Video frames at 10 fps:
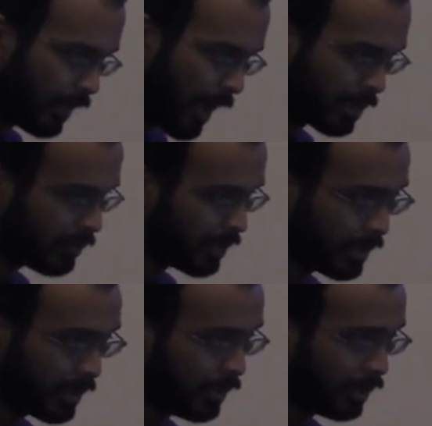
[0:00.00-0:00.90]
at the
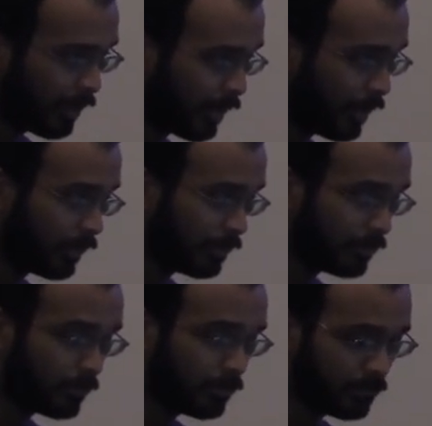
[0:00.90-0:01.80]
beginning
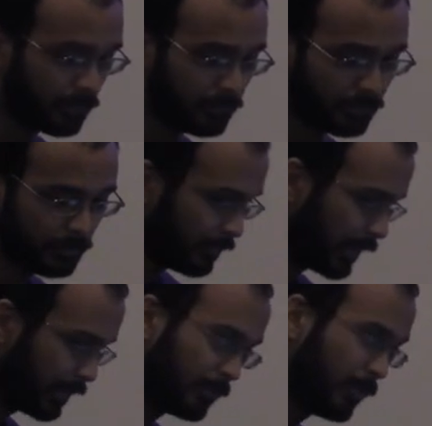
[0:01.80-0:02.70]
of
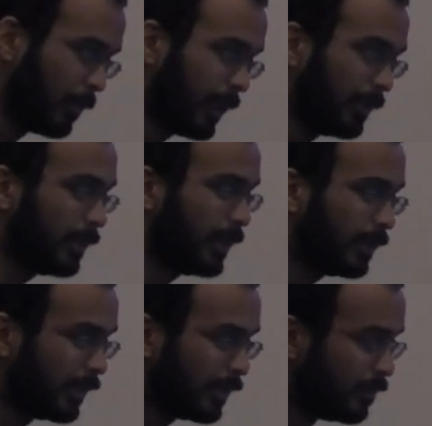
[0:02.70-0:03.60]
like the robot, right?
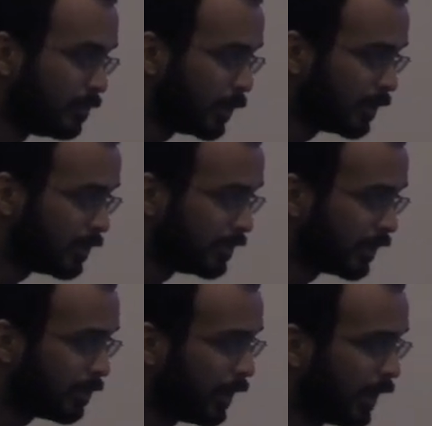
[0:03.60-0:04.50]
Like you build
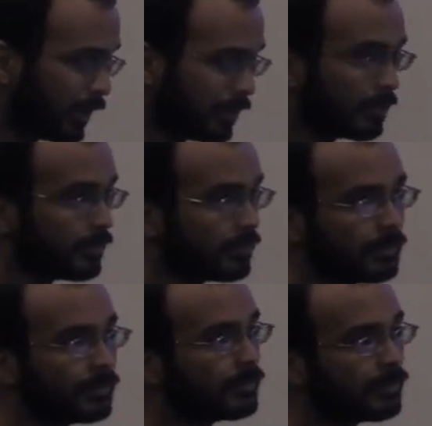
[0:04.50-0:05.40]
a command
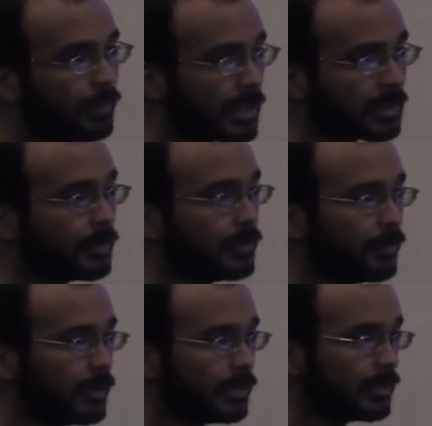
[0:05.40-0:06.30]
possibly
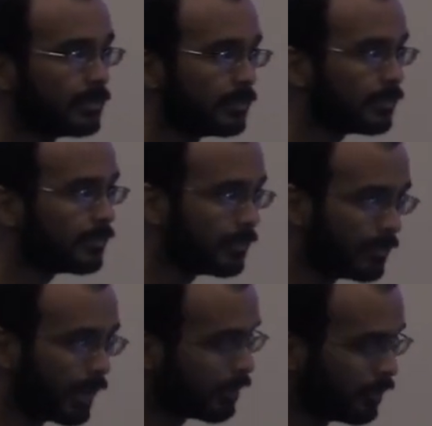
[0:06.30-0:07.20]
once
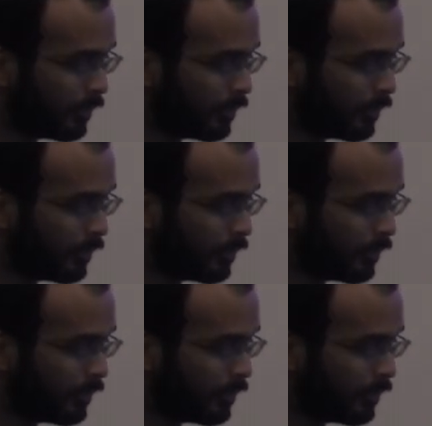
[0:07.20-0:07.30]
as